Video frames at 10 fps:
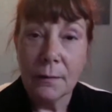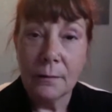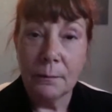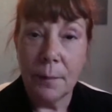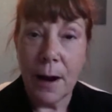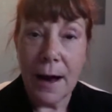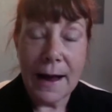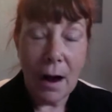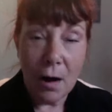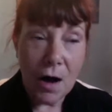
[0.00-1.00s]

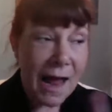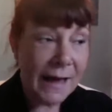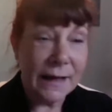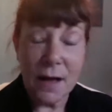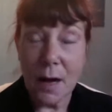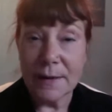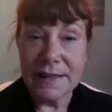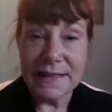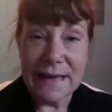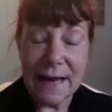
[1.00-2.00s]
by our economic
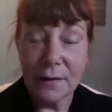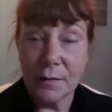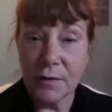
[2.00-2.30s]
standards,